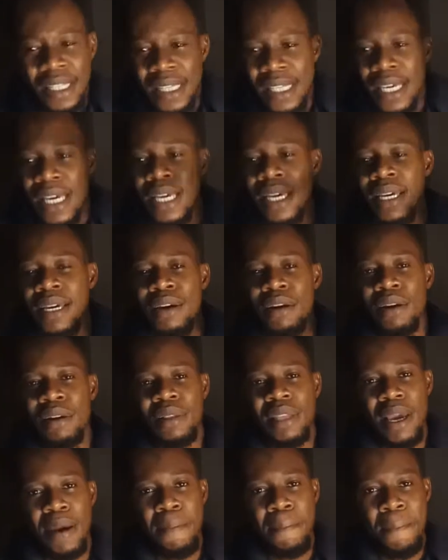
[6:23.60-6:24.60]

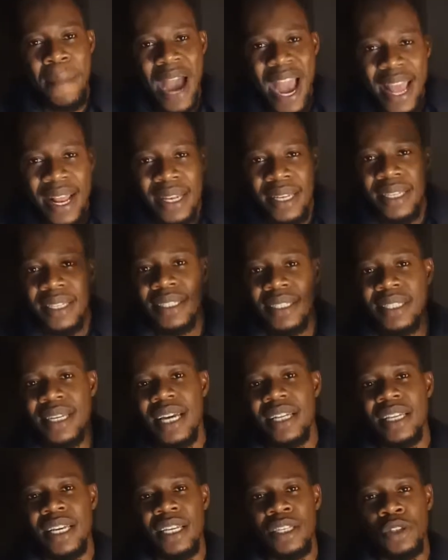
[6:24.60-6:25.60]
their
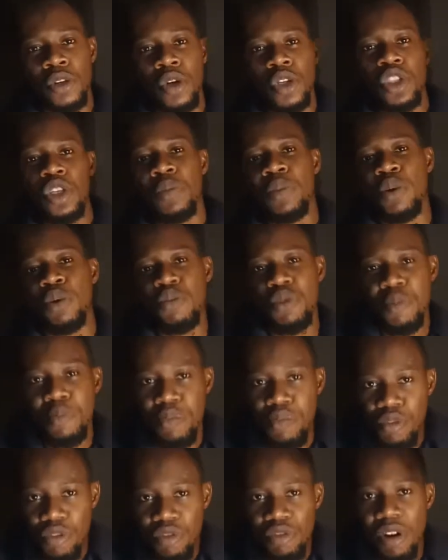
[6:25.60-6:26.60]
mindset is going to be
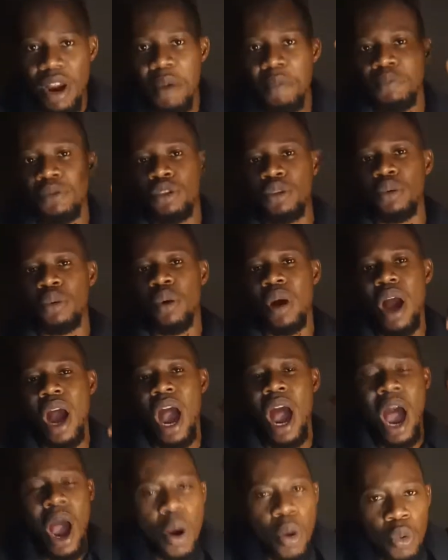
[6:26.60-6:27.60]
reprogrammed to
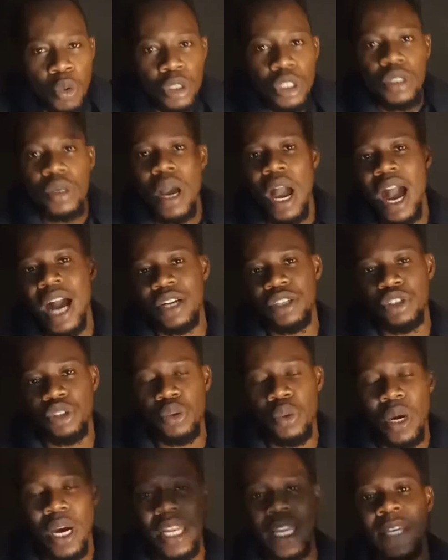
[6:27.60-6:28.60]
how to
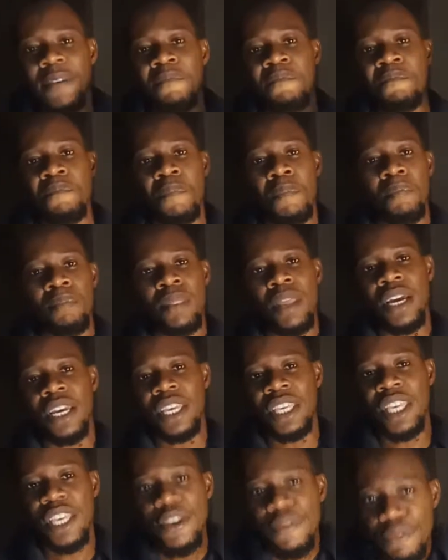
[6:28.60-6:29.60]
actually
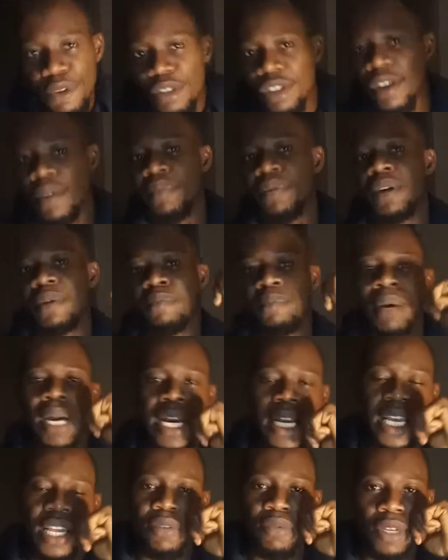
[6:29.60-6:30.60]
give you something
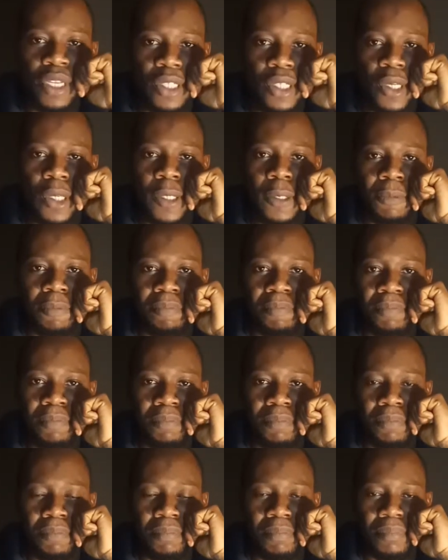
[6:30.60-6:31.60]
back in return.
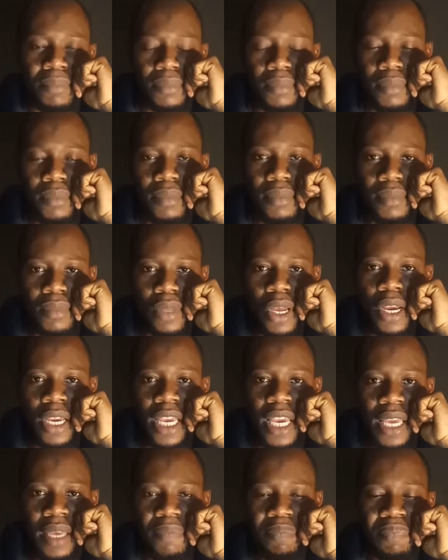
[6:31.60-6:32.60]

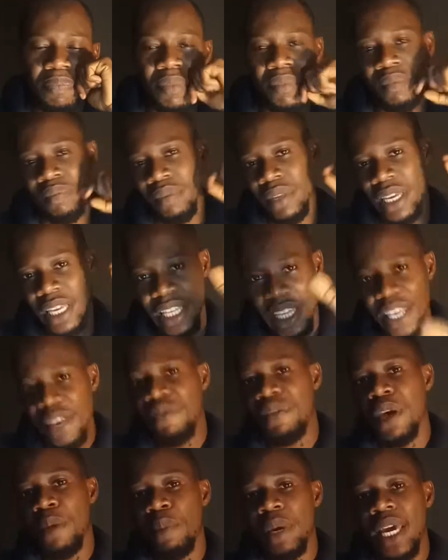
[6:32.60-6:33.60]
Okay,
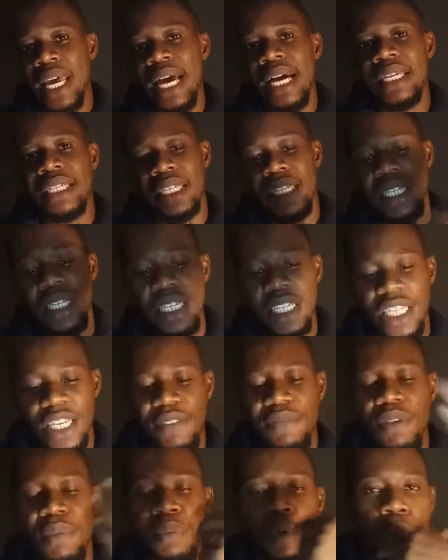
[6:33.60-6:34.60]
give them a candy,
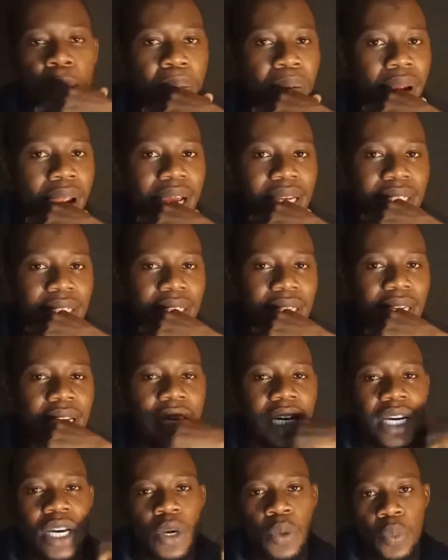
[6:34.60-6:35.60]
give them your brand.
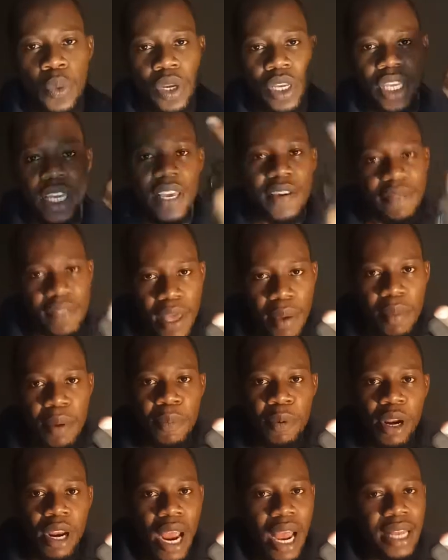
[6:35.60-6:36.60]
When you give them
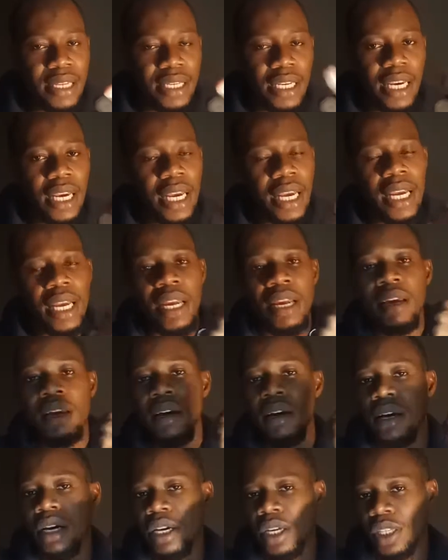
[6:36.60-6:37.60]
a candy,
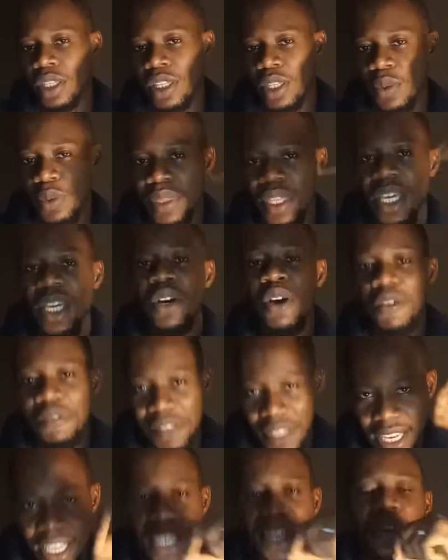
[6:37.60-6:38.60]
they think of
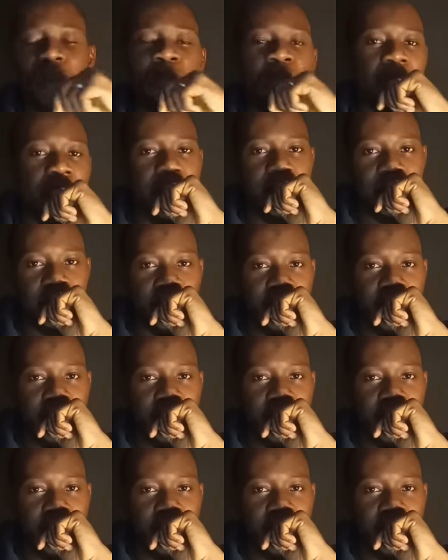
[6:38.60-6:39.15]
taking your brand